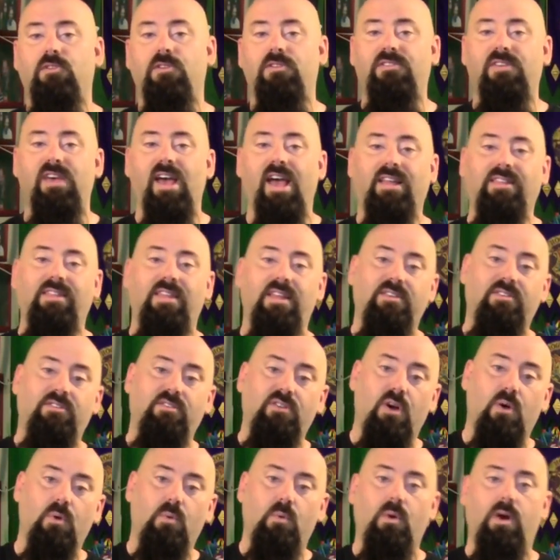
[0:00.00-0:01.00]
in tech that
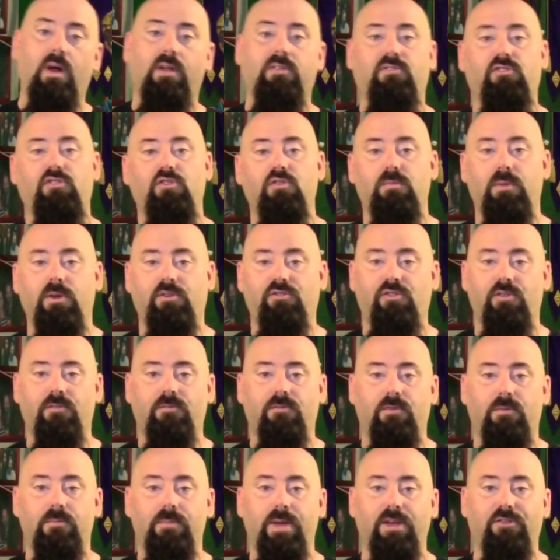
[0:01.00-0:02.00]
don't want too much
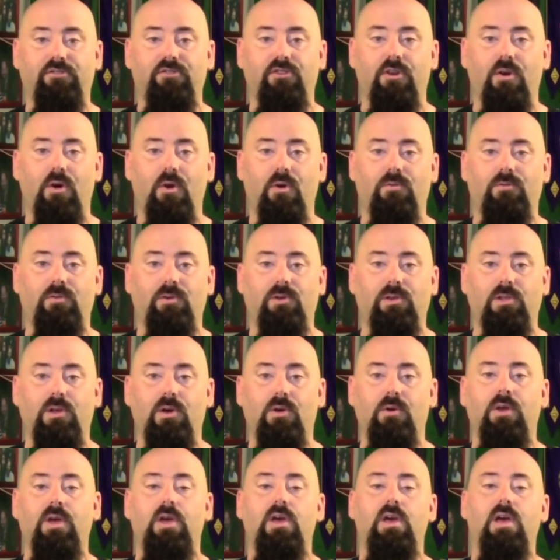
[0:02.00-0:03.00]
information
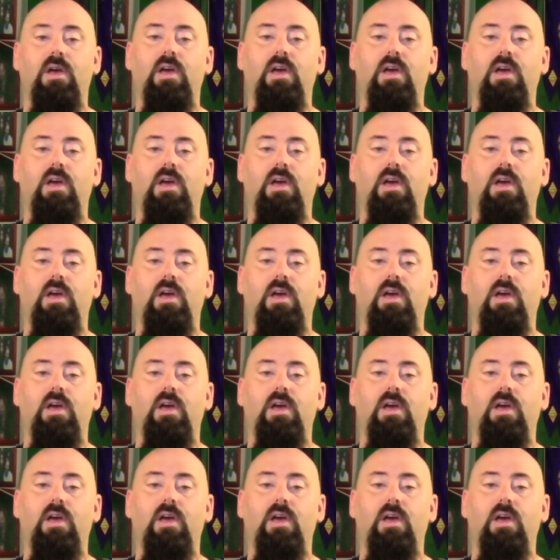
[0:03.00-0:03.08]
overload.